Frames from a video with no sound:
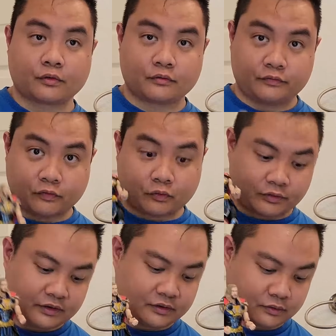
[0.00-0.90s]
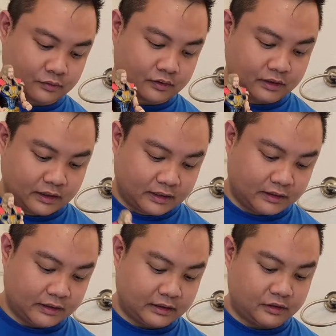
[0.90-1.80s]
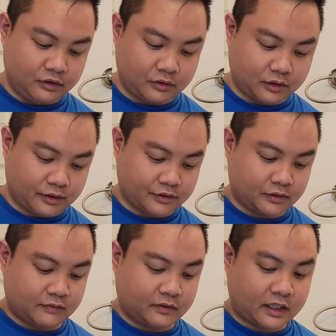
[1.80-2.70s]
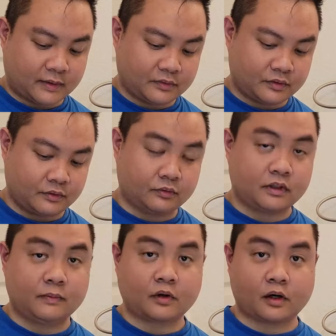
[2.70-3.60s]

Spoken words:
then you could also even opt to keep the arms as is